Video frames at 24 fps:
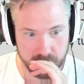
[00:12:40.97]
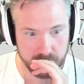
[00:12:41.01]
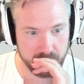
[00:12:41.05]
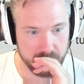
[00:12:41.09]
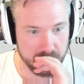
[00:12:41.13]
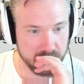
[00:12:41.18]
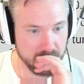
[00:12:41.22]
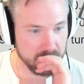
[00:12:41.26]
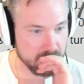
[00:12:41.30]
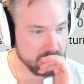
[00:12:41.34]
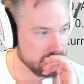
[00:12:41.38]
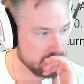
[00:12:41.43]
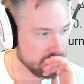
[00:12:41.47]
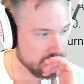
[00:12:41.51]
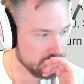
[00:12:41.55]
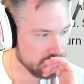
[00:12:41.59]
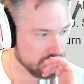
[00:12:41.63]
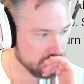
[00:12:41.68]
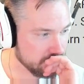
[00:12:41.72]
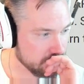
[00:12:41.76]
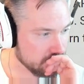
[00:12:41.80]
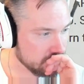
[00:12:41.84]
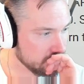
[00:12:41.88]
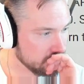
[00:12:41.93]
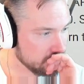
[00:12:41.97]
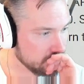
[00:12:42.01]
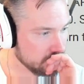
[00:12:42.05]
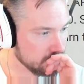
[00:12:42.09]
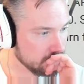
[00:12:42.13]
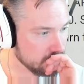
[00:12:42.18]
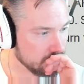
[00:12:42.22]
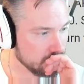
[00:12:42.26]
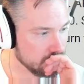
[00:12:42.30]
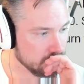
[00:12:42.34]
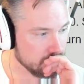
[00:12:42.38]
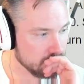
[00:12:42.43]
Interesting.
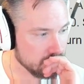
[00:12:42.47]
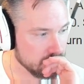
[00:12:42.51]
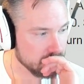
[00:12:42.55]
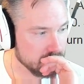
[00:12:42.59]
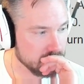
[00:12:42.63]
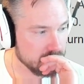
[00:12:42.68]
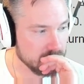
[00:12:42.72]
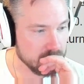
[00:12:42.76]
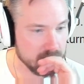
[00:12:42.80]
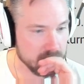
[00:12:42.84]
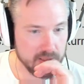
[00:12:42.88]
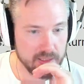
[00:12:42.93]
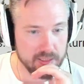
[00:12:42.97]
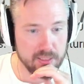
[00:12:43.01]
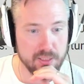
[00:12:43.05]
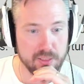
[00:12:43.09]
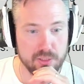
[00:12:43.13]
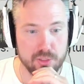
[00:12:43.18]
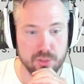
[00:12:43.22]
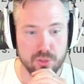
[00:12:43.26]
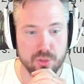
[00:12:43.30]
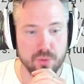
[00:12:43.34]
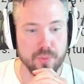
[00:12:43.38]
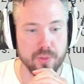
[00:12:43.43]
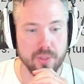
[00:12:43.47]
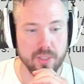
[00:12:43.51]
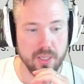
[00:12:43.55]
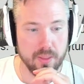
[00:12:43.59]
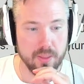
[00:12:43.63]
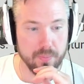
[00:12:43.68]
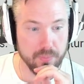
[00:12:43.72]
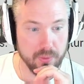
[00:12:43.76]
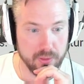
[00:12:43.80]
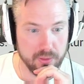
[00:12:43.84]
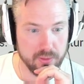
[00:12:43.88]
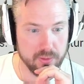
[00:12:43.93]
This is Super Napoli,